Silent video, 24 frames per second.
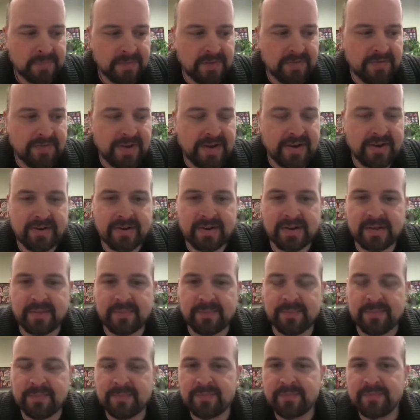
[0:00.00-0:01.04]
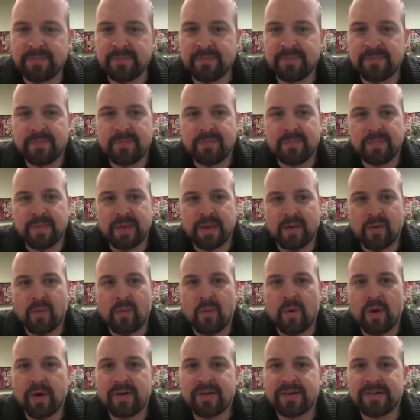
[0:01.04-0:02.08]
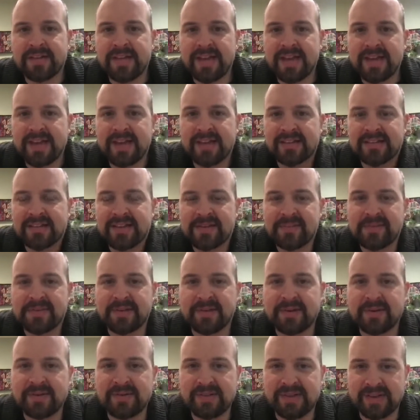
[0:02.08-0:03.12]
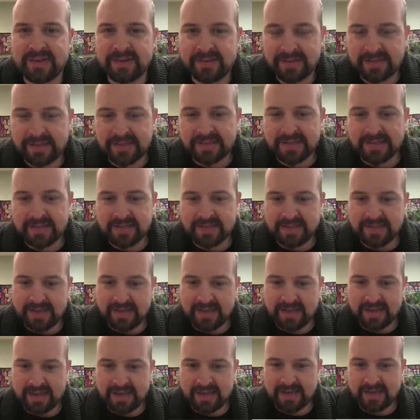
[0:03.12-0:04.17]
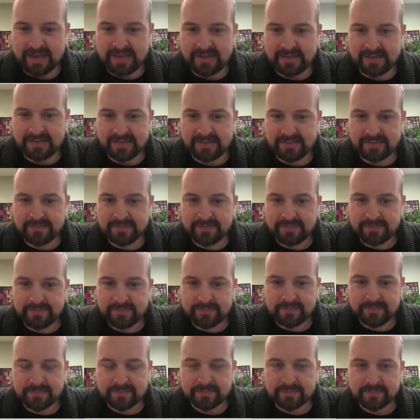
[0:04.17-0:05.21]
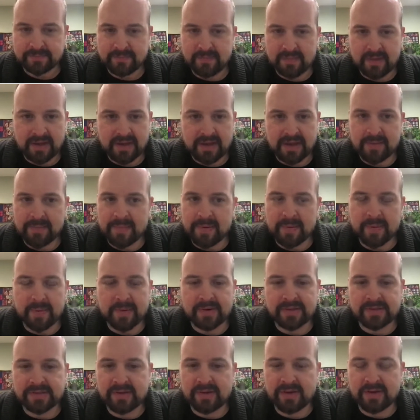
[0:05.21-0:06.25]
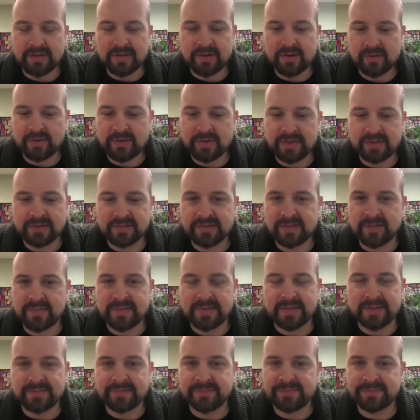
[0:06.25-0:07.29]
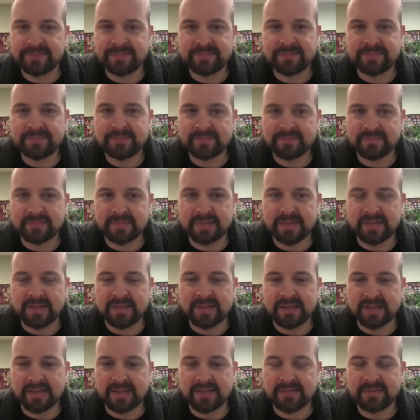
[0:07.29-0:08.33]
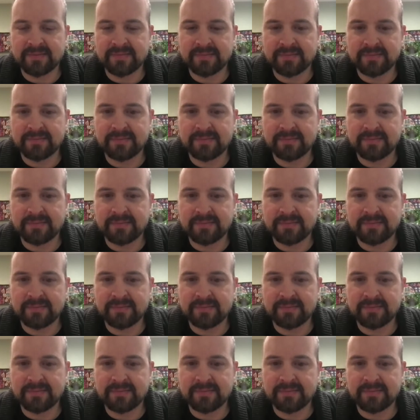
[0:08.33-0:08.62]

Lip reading: they find her in a water tank on top of the hotel, and I can't remember what it's called. Hotel something, I think.